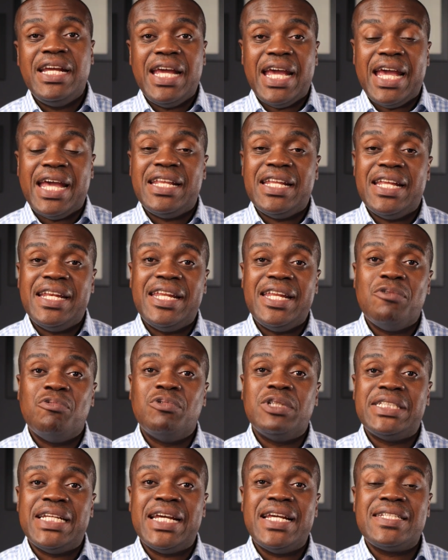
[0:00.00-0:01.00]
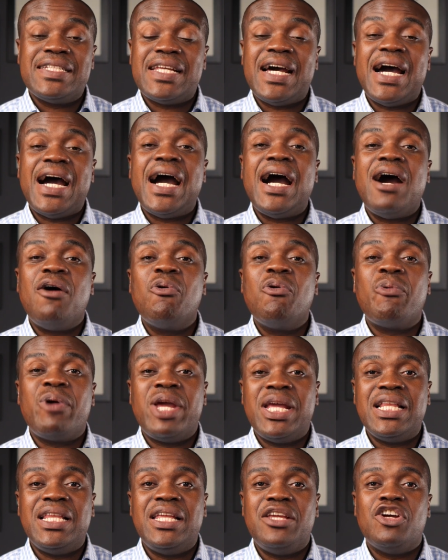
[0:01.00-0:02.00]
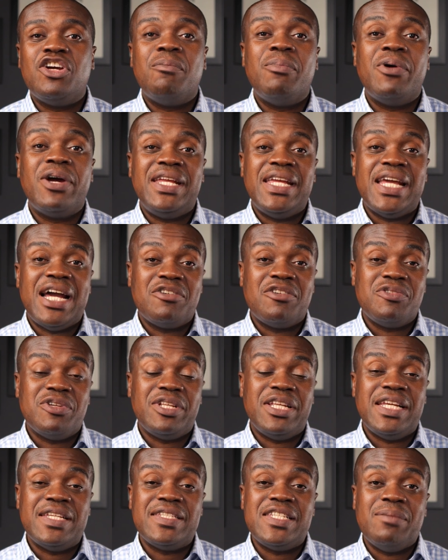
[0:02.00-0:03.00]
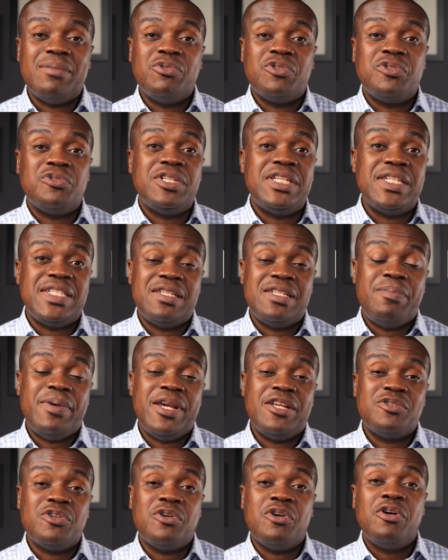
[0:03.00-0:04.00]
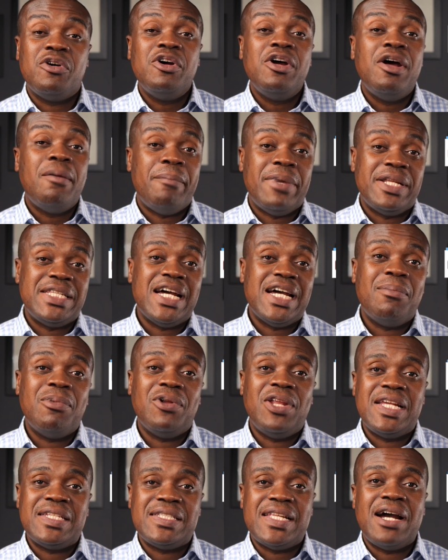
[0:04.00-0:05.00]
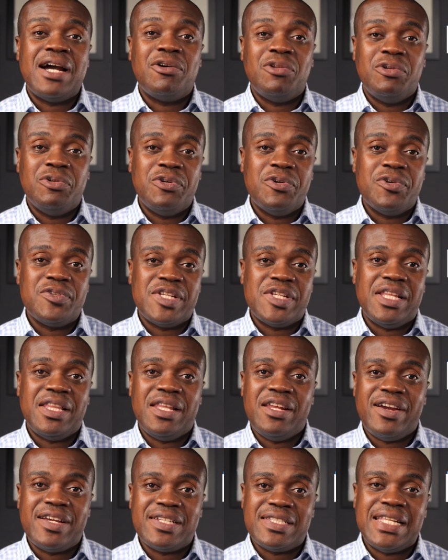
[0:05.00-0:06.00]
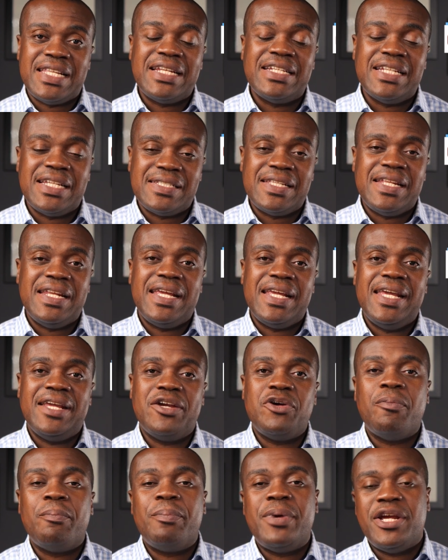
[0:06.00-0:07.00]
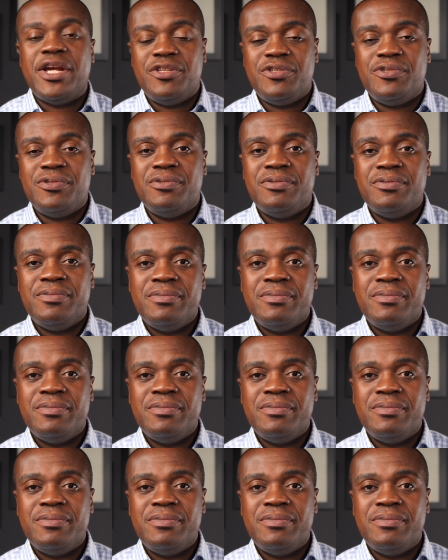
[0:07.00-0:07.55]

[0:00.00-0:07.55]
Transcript: and then they will test how quickly your body actually is able to dissipate or metabolize that glucose, and there are standards that they can compare to.